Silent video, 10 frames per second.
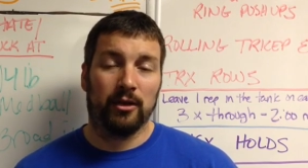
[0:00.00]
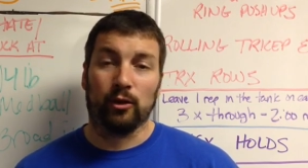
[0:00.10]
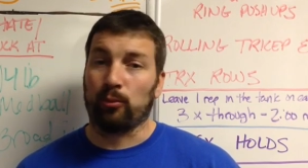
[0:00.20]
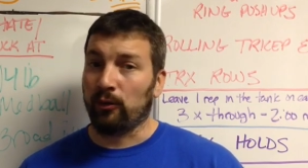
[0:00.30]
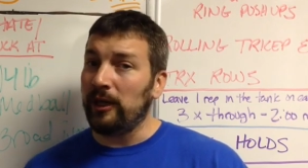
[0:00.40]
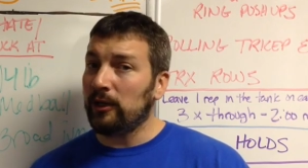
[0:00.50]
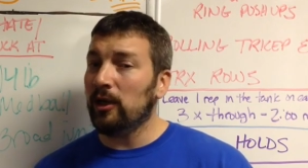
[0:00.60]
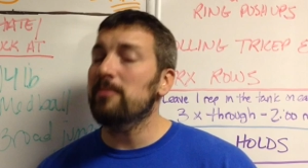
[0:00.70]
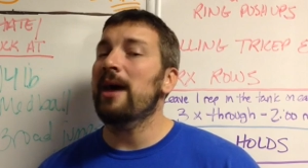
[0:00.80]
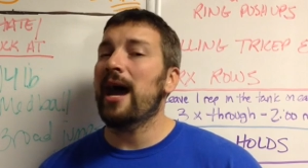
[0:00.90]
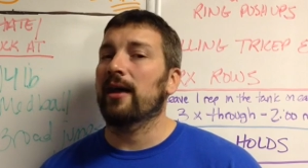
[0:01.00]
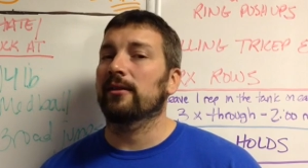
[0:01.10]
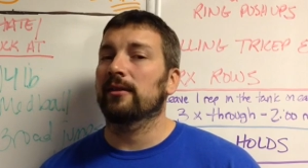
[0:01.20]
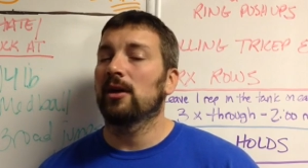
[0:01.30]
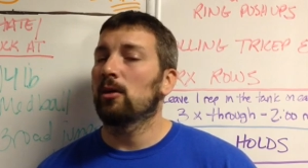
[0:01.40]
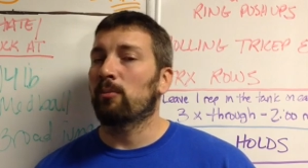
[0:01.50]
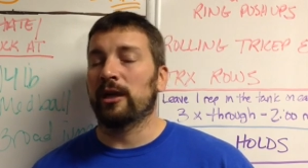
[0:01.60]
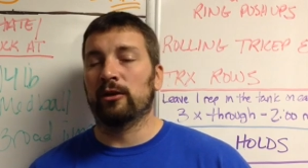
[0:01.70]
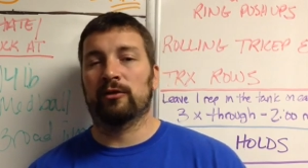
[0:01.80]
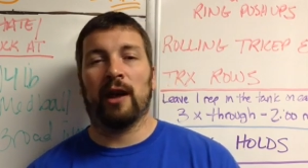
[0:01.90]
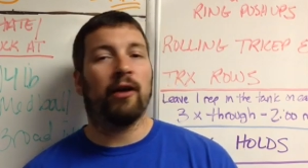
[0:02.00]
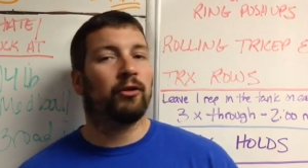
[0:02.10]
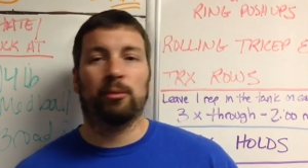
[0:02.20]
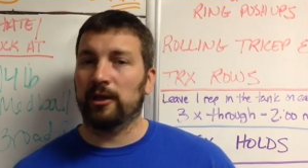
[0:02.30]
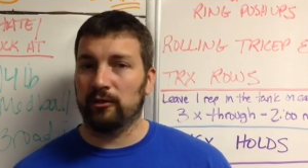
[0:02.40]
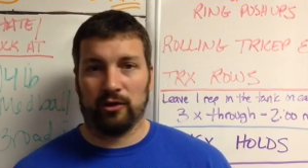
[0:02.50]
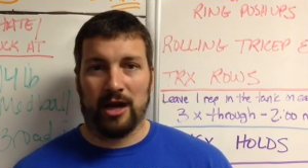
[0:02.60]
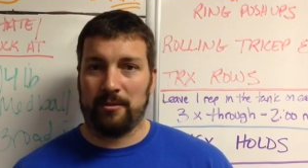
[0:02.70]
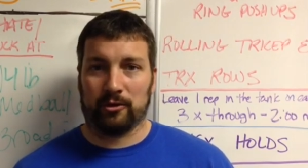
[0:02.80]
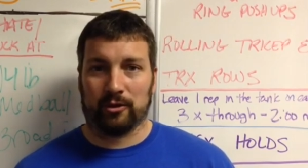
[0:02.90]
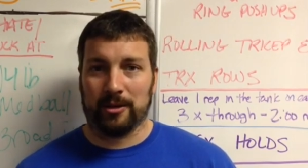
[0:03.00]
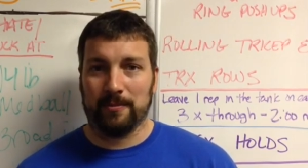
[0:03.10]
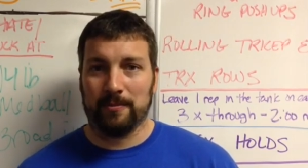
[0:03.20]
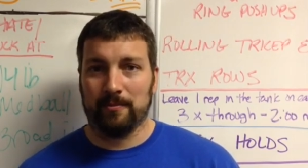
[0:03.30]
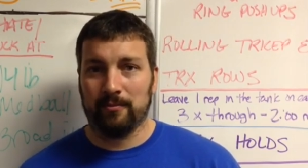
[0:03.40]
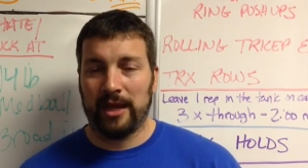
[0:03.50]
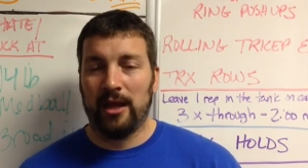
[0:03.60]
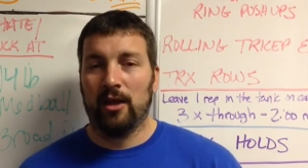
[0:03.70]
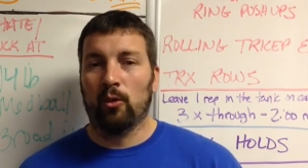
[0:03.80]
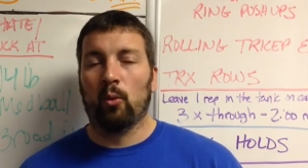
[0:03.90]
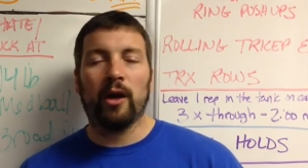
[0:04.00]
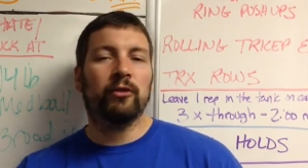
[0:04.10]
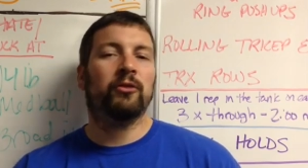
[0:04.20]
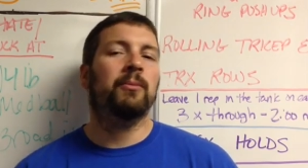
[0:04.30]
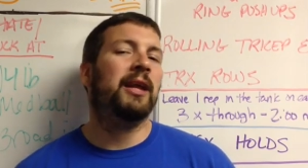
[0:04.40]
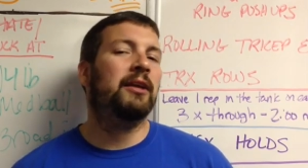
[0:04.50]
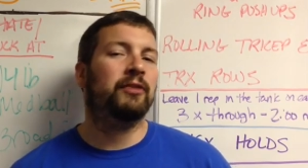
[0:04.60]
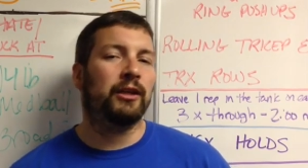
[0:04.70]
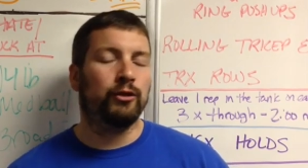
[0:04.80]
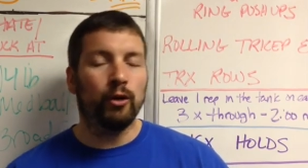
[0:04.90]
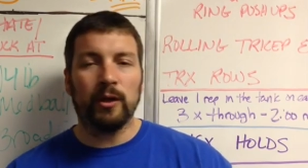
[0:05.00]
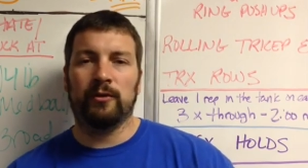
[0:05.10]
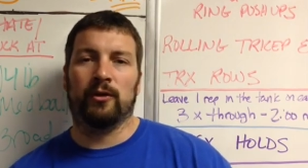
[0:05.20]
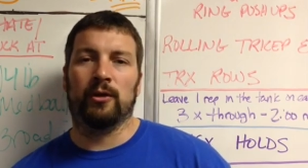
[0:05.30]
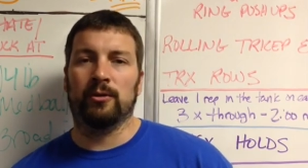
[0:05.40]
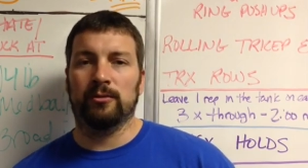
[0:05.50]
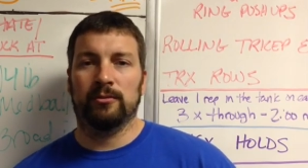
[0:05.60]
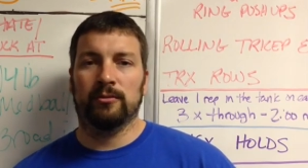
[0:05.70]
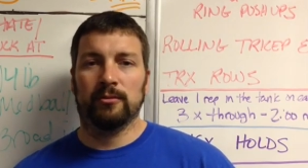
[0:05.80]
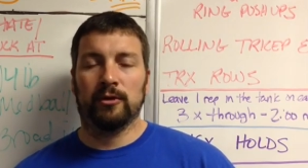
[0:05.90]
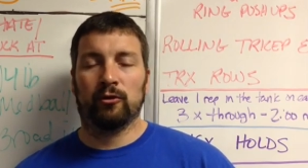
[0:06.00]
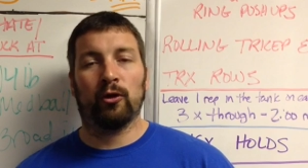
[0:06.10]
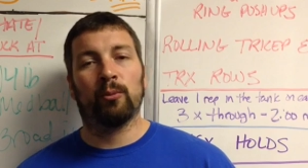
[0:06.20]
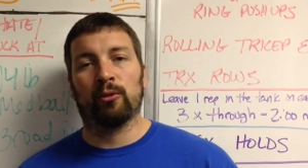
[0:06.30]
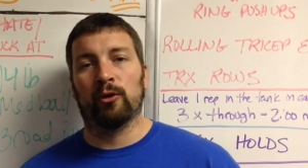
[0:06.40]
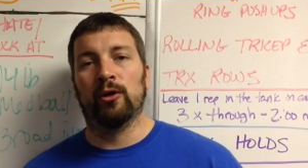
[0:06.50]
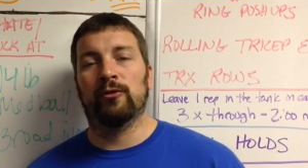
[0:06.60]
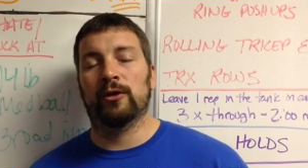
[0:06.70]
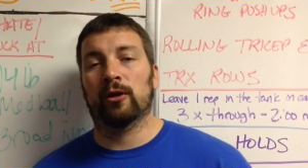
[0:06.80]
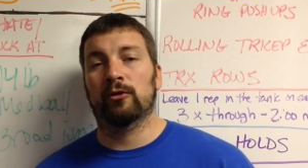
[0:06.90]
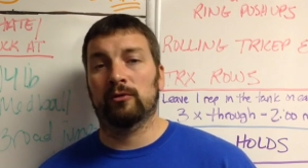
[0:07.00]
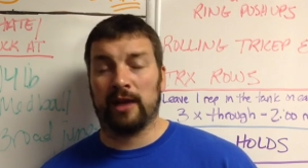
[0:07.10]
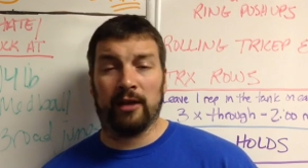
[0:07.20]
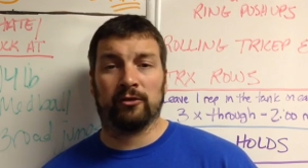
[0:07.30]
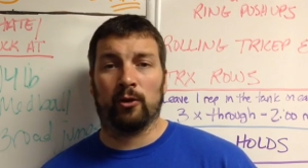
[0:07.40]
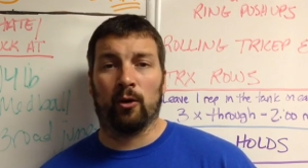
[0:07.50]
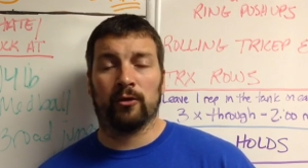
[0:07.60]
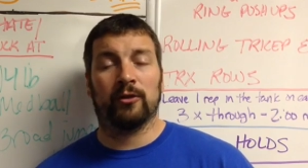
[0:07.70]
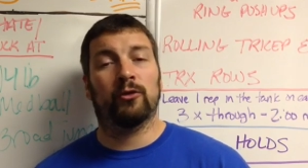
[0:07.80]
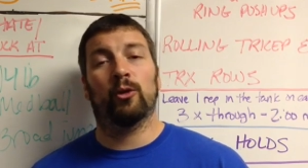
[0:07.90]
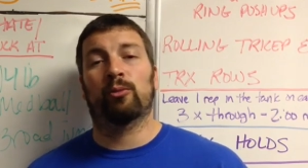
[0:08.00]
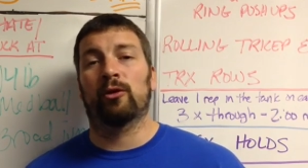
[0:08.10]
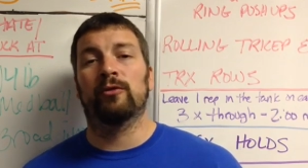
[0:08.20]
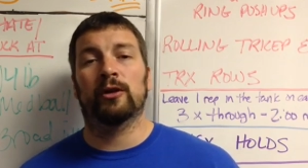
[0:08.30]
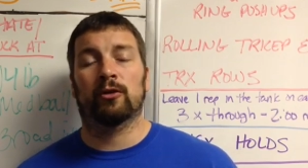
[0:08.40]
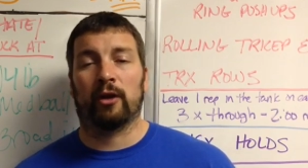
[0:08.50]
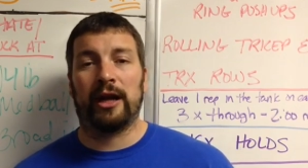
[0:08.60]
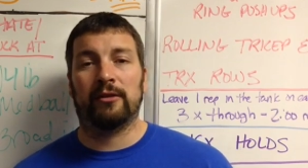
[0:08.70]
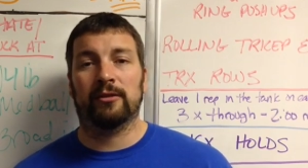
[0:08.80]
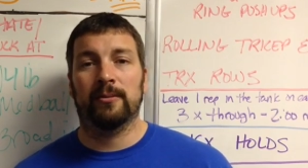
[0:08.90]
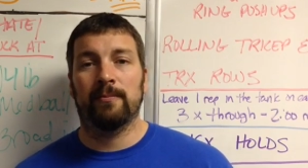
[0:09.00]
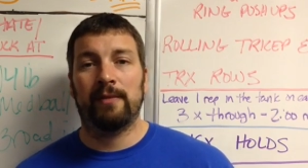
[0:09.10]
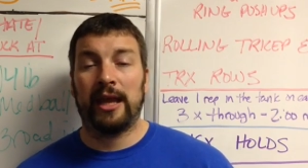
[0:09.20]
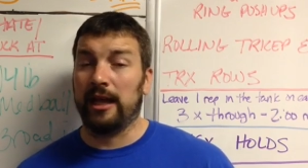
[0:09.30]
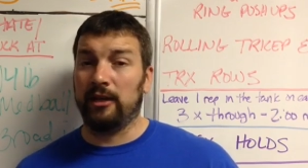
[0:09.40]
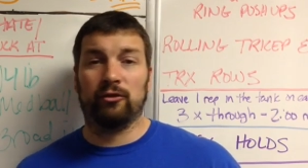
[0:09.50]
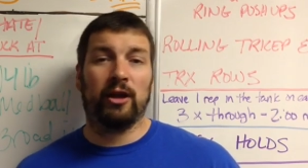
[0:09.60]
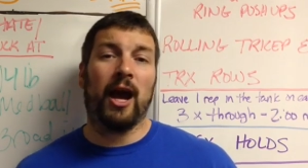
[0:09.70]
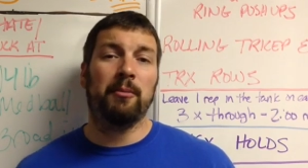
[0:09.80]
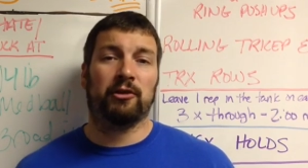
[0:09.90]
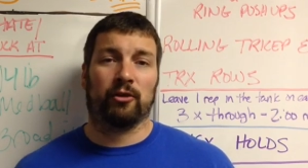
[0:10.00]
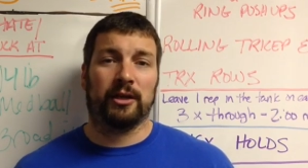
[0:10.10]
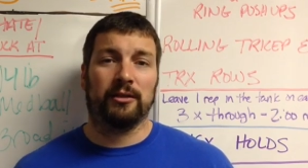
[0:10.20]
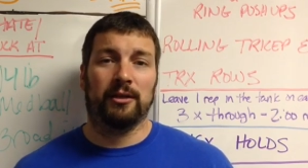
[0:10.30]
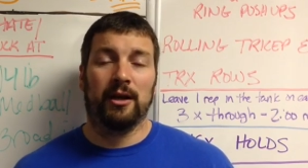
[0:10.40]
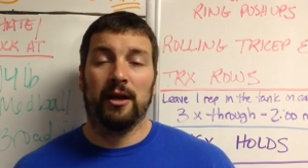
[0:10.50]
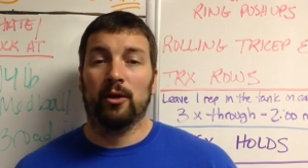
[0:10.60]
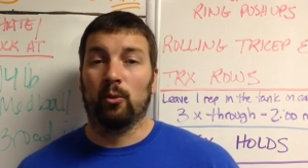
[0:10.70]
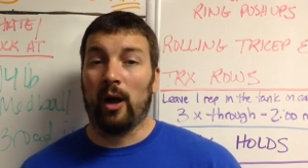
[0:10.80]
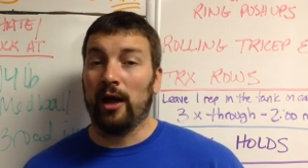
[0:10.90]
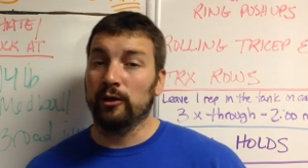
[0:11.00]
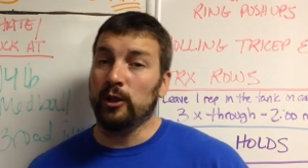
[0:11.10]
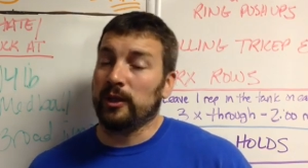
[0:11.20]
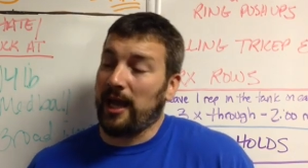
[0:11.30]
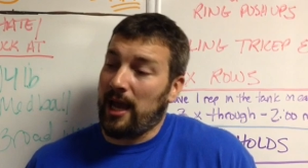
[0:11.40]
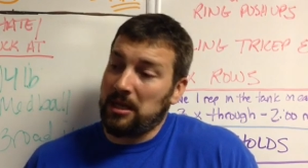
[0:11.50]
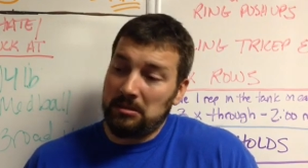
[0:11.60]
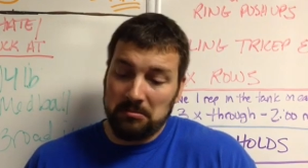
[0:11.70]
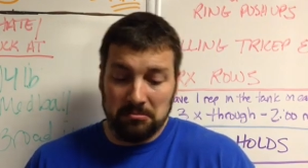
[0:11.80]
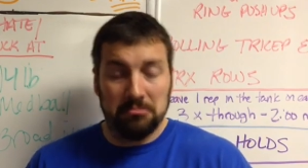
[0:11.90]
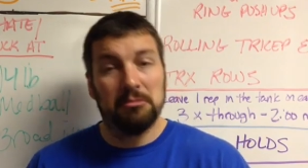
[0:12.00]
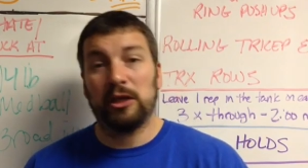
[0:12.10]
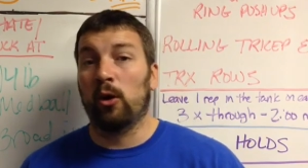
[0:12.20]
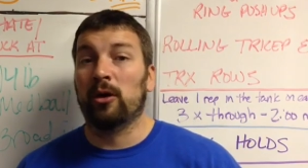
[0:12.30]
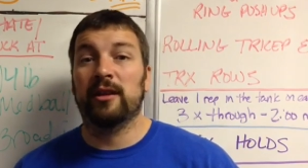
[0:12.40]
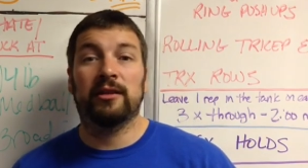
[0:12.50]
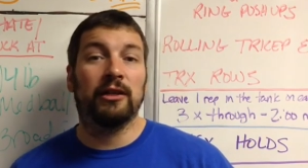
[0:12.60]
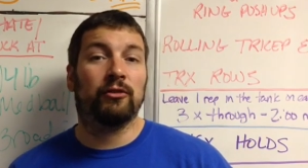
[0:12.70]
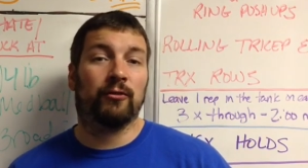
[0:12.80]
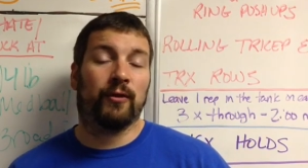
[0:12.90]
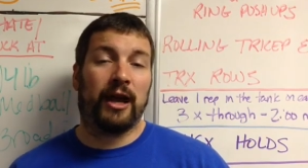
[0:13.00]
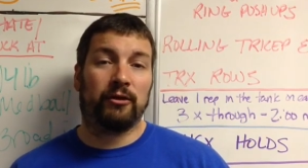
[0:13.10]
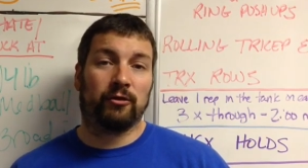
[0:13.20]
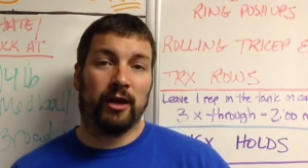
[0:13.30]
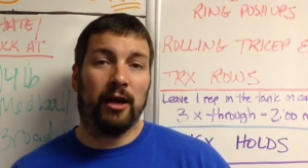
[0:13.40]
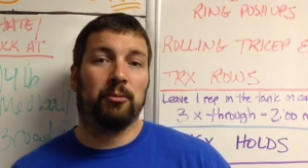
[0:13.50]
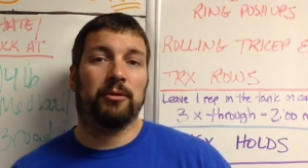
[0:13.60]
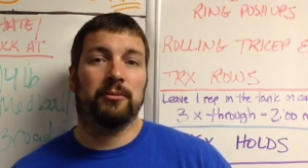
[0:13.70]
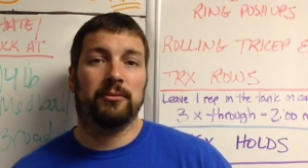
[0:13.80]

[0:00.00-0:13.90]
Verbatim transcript: You're pretty good at math, but you're terrible at geometry. What are some things that you could do to improve your test scores and to improve your grades in geometry? Well, you can go to the teacher for extra help.